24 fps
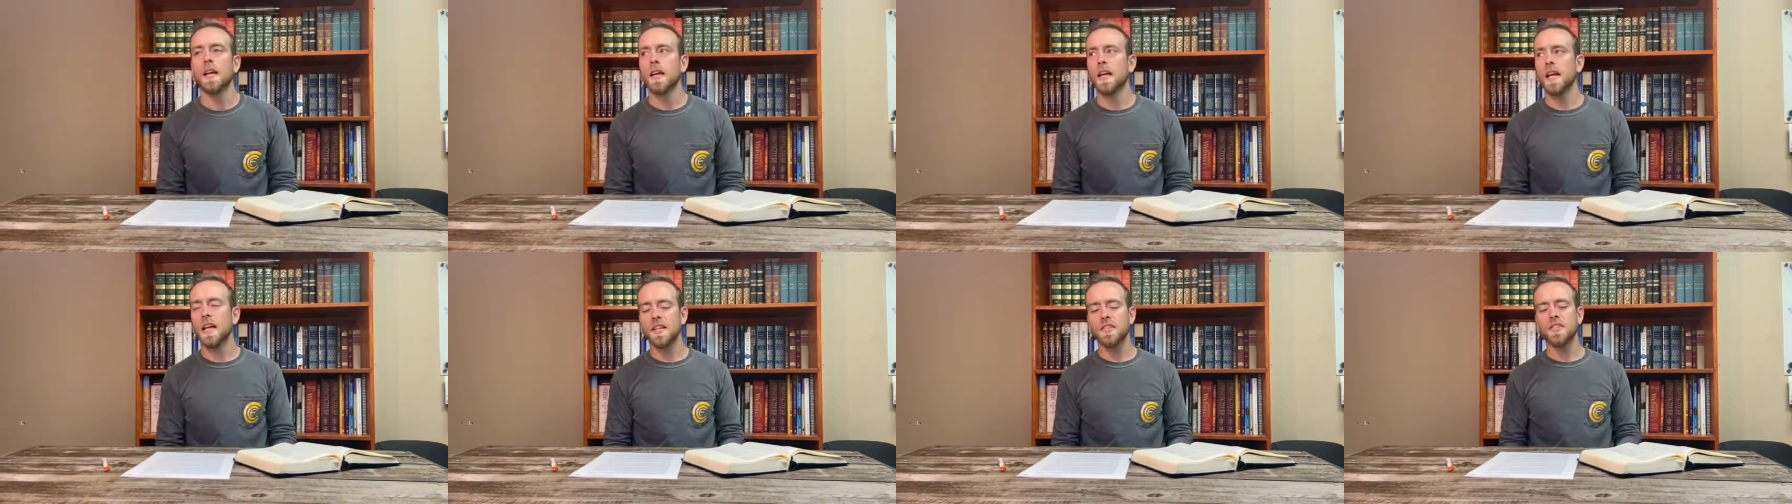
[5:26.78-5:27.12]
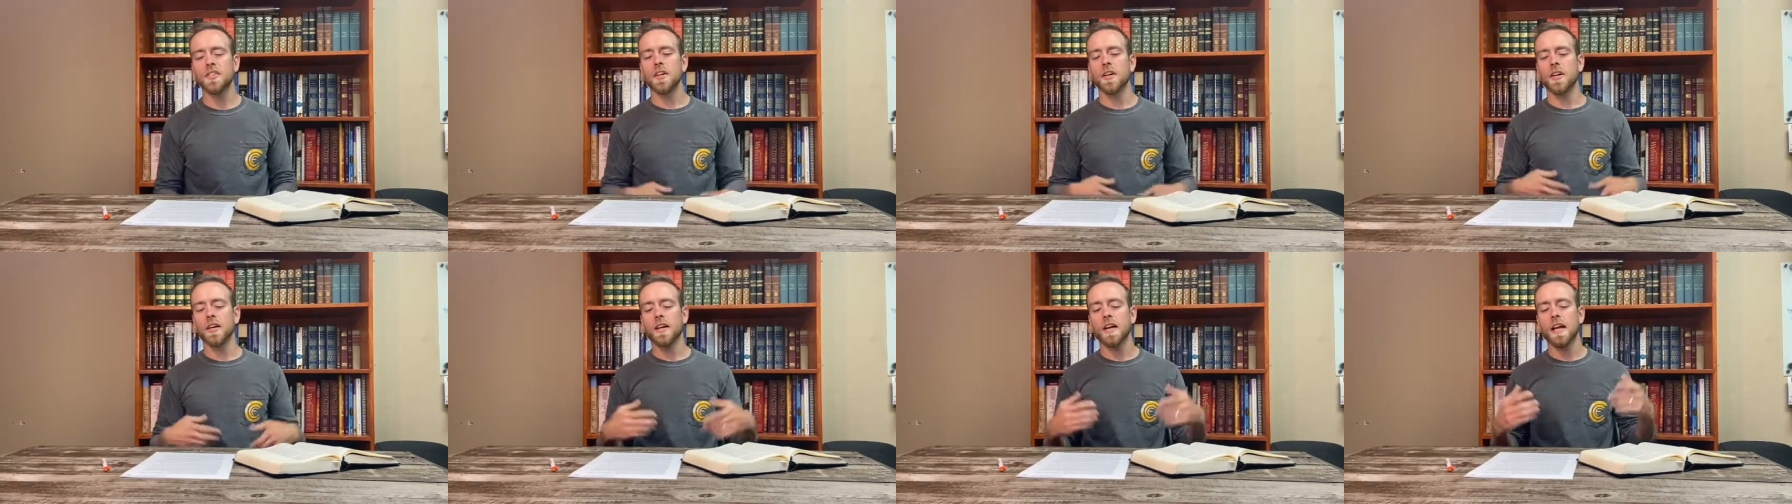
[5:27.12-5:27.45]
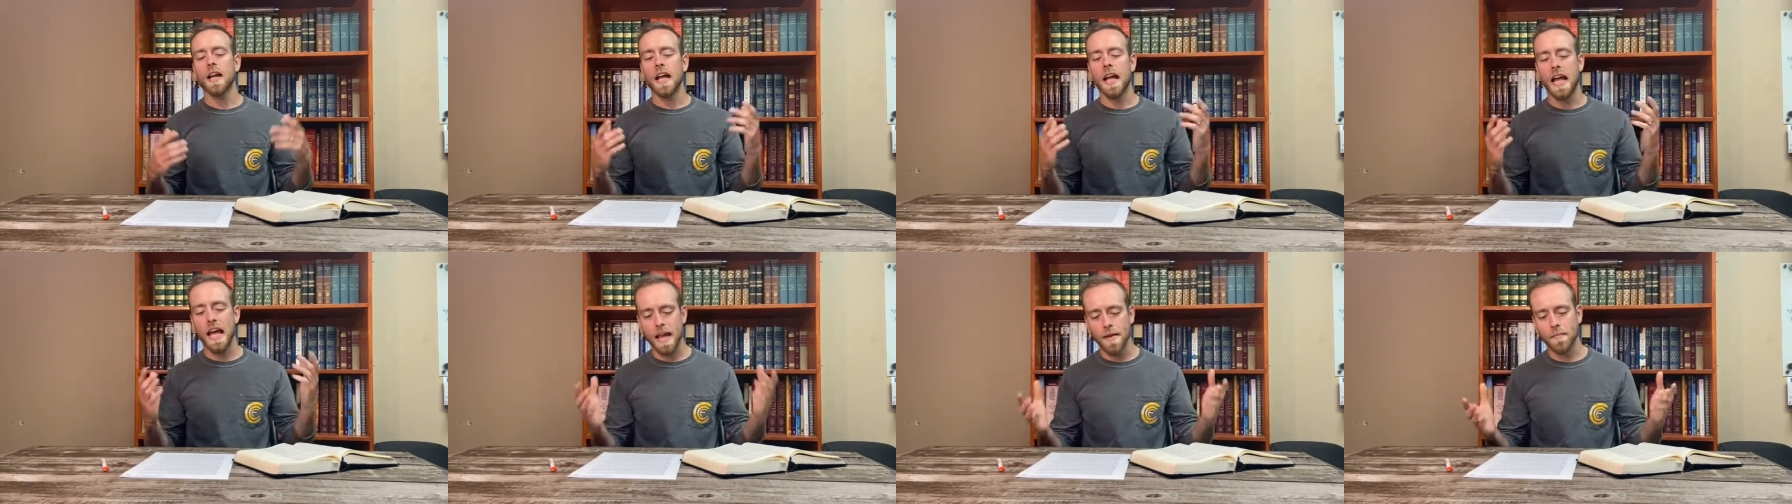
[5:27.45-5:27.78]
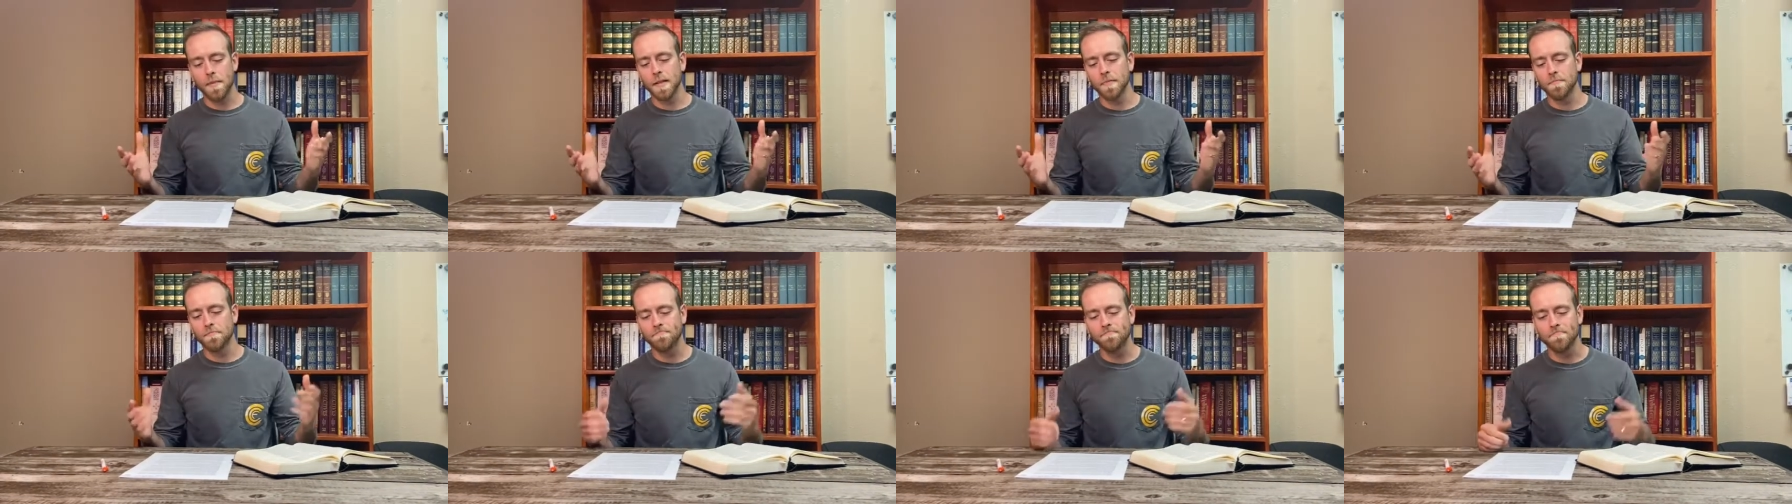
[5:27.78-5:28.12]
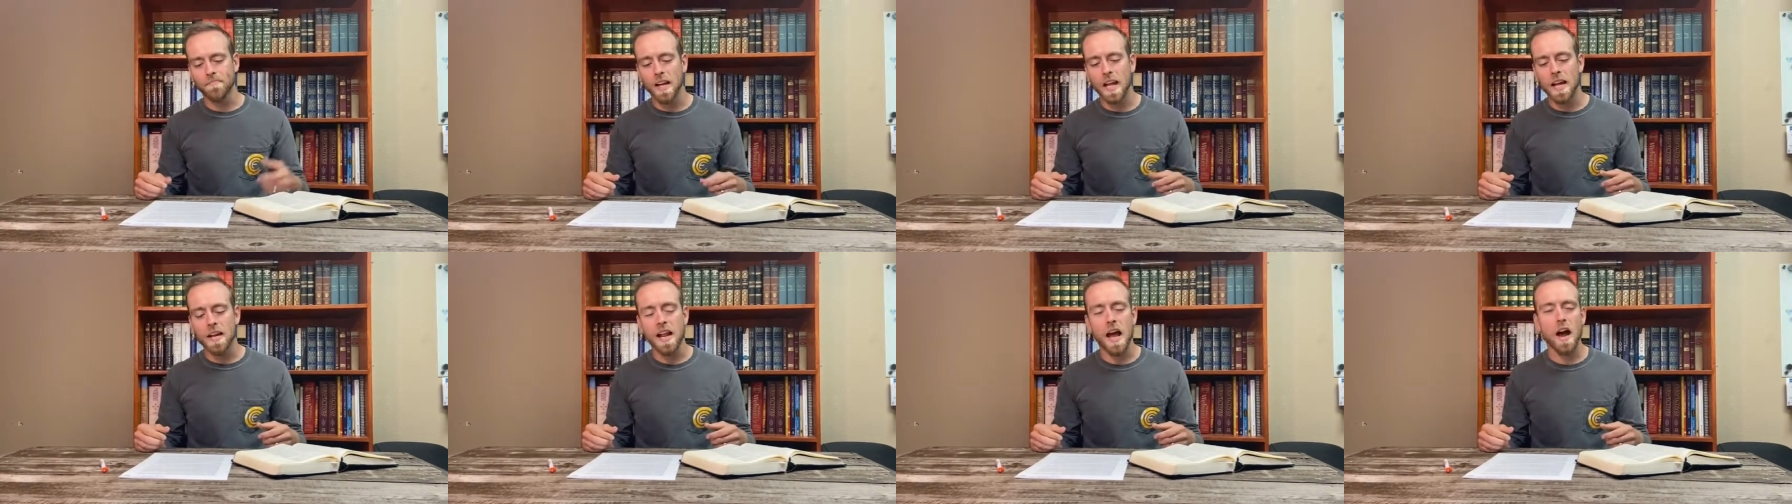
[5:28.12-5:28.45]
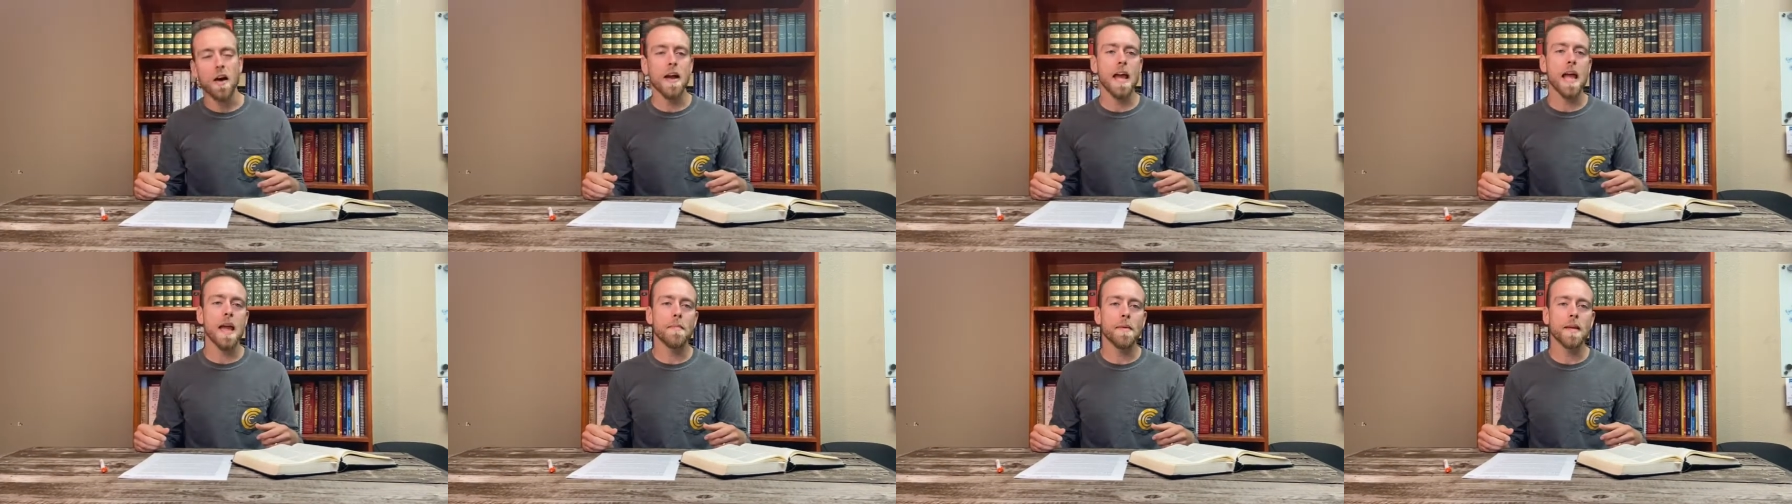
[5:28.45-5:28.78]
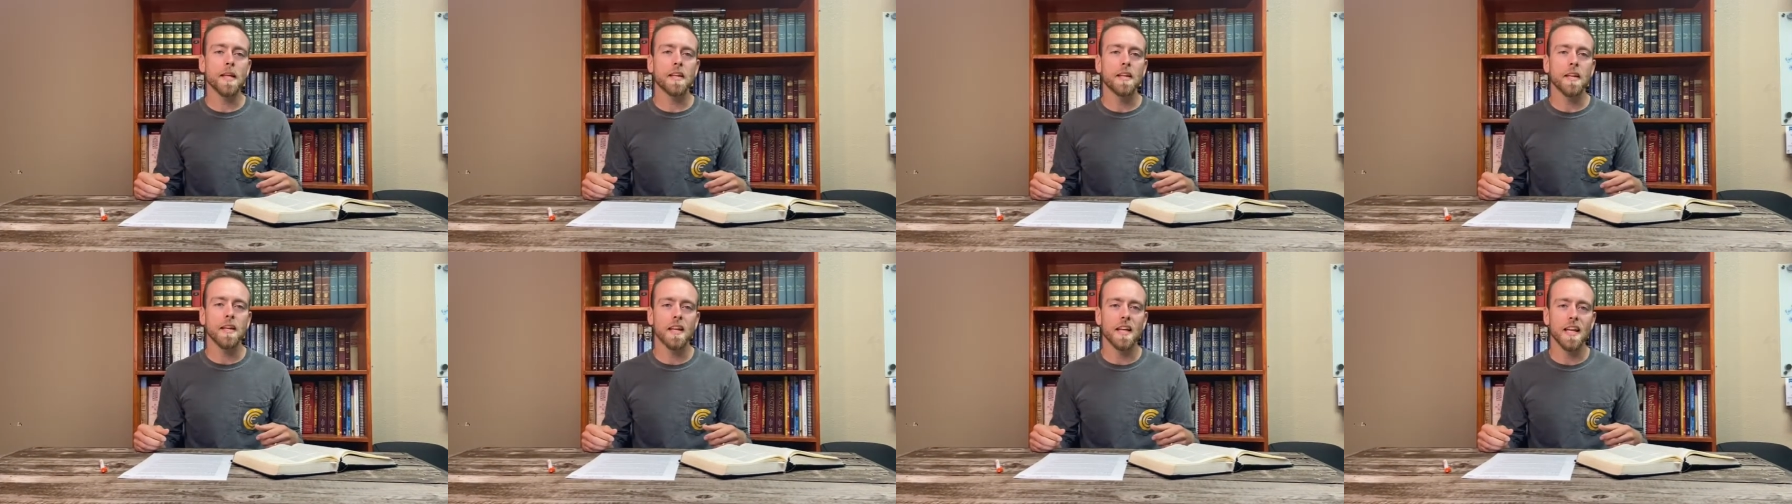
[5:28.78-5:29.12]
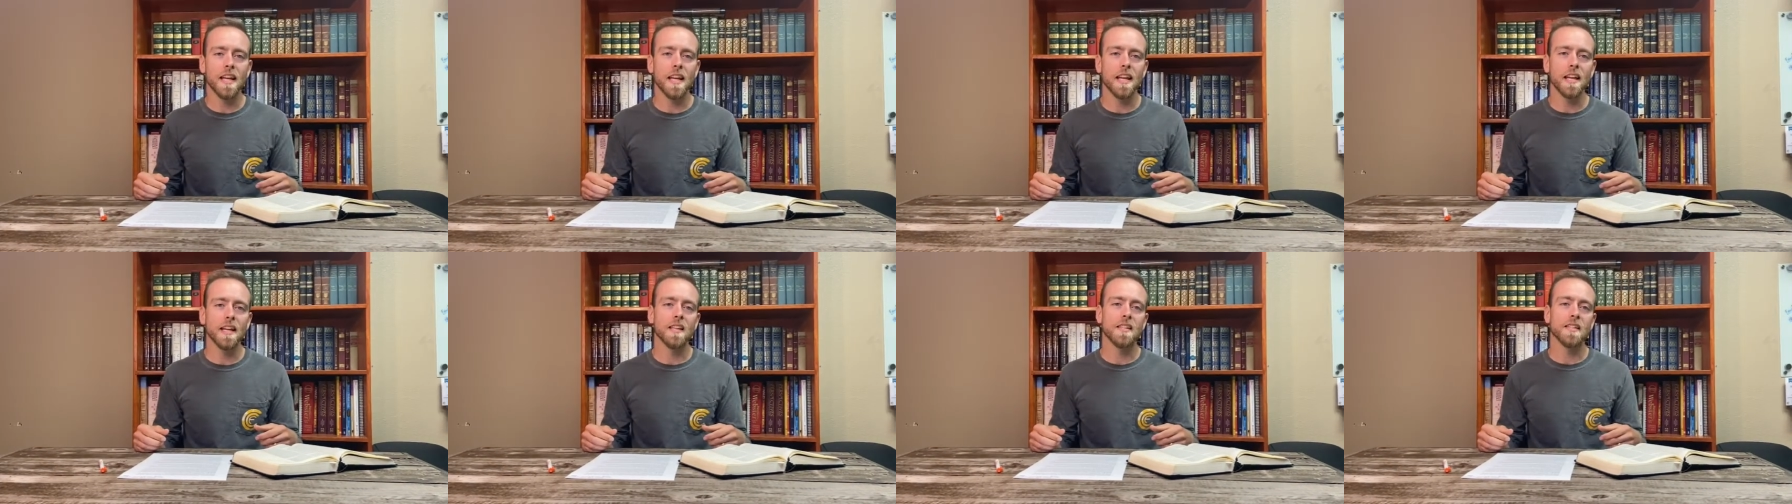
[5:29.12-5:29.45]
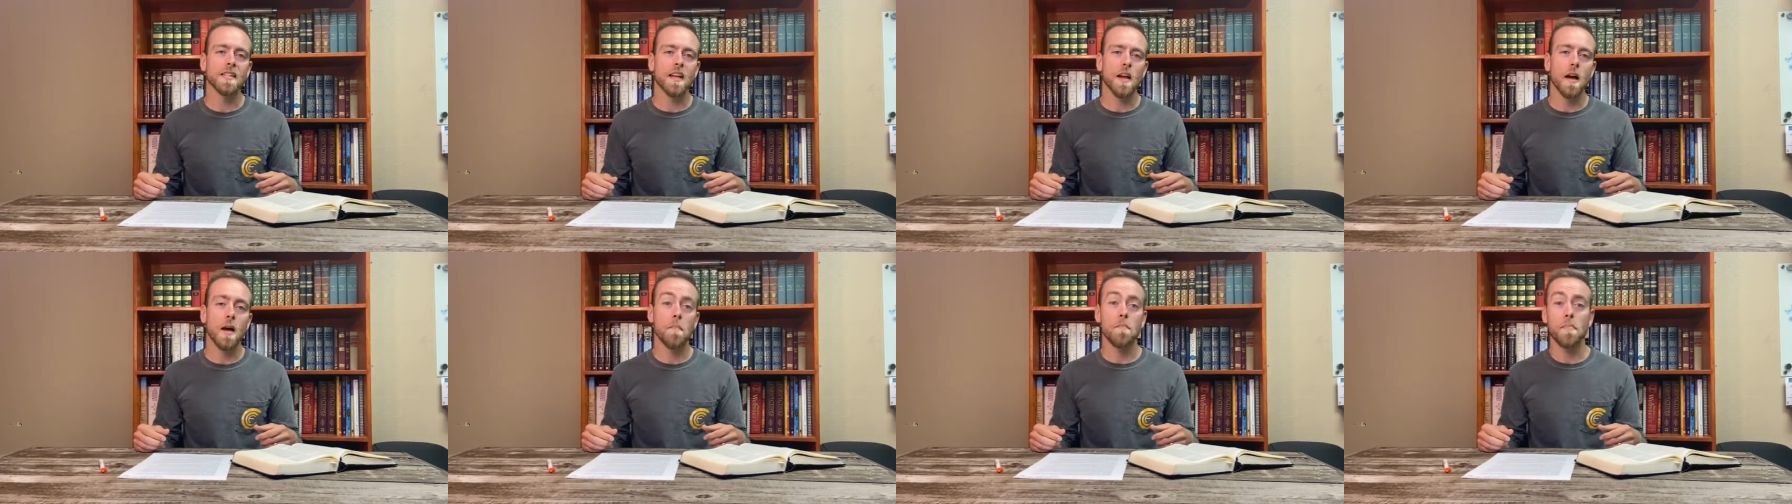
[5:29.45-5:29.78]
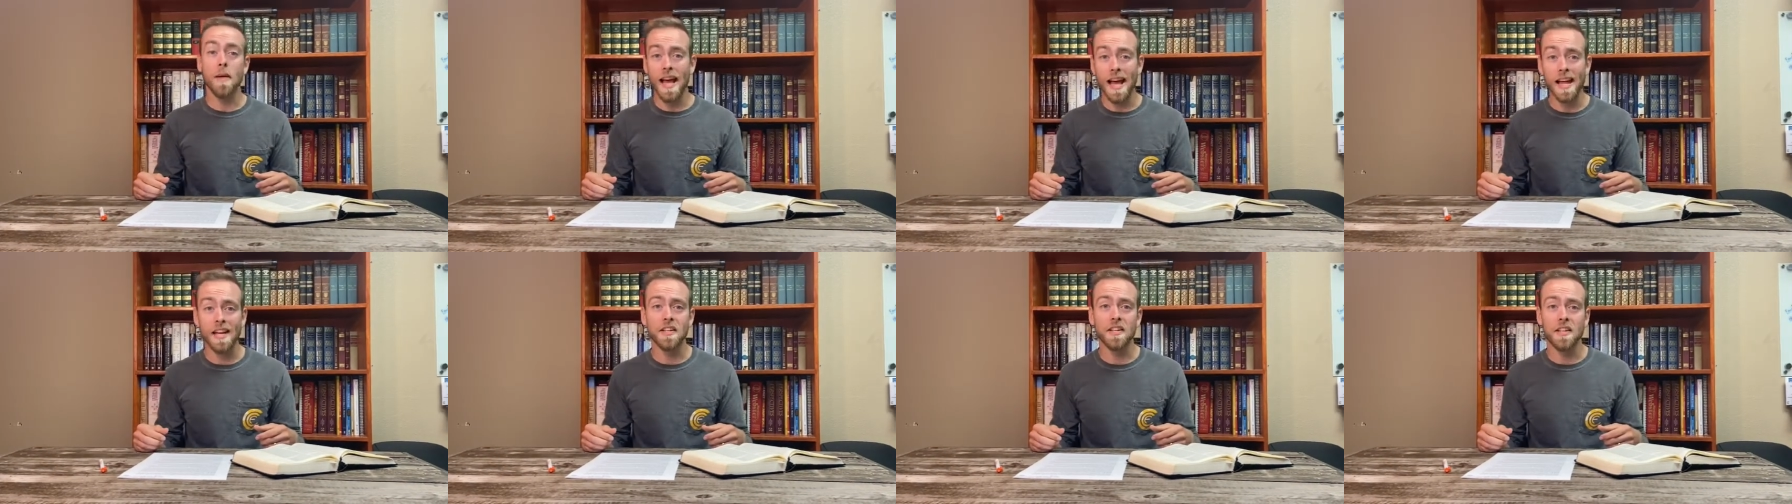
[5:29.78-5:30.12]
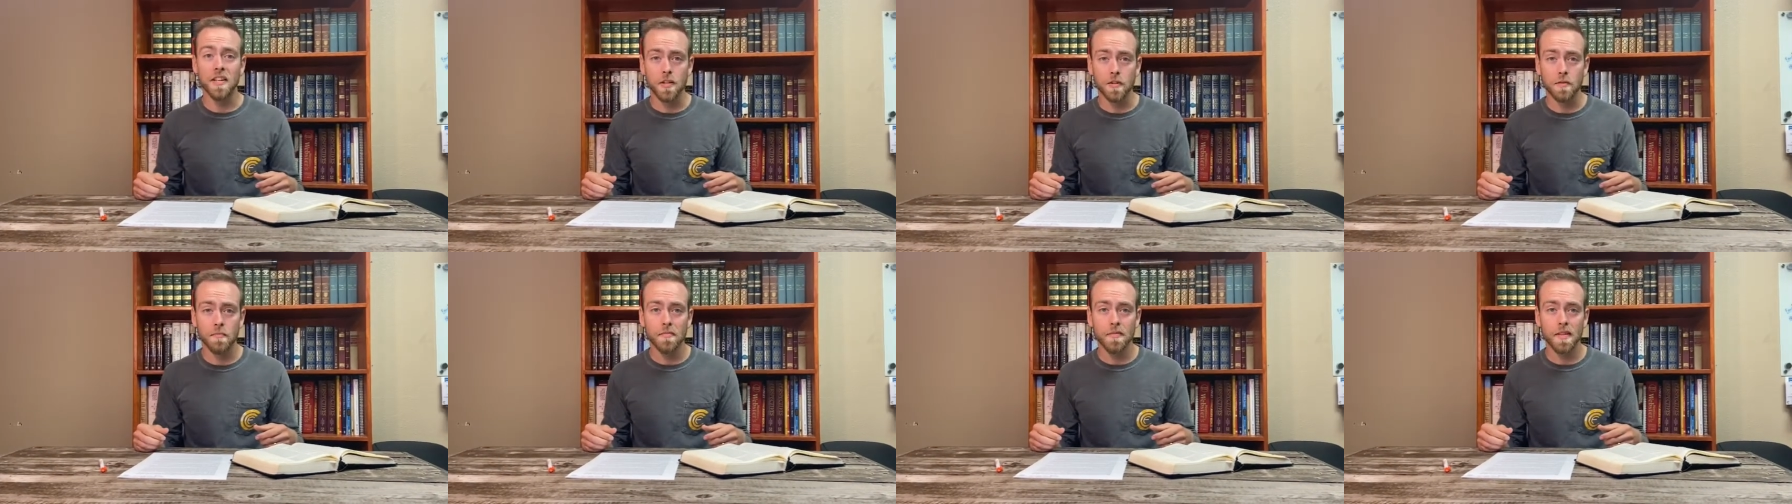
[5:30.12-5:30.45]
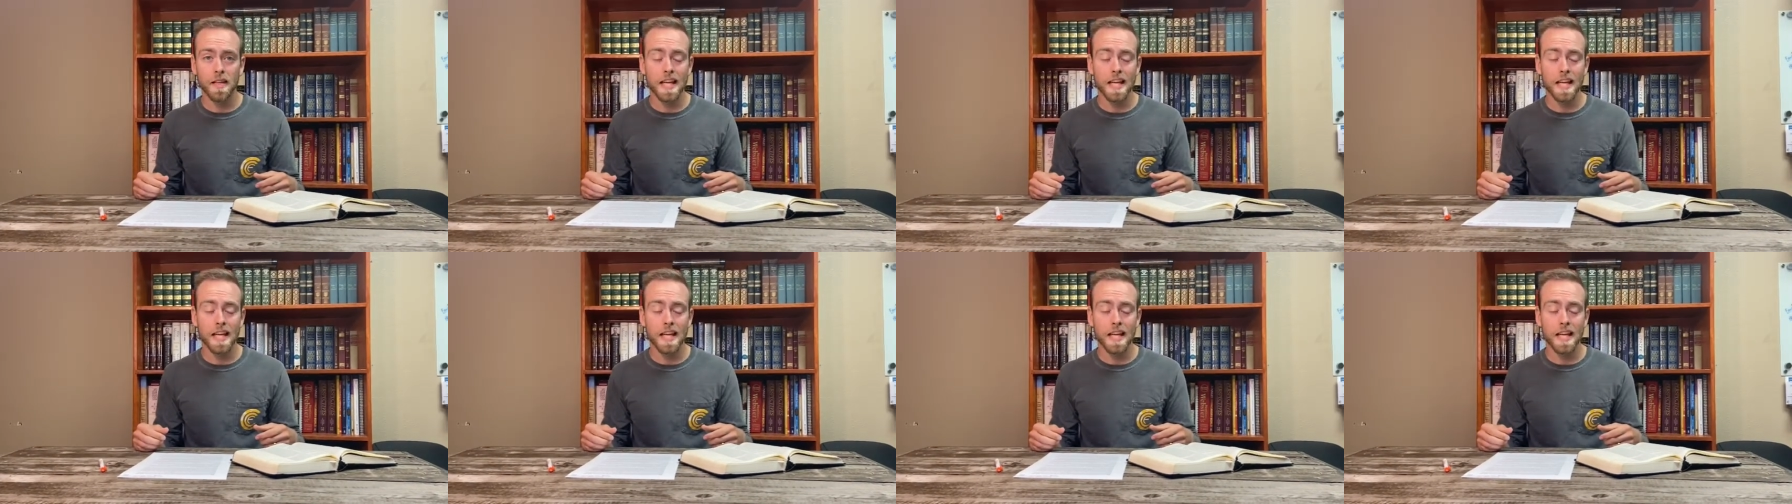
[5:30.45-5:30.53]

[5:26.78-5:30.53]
Enter Haman. Now, Haman is a bad dude.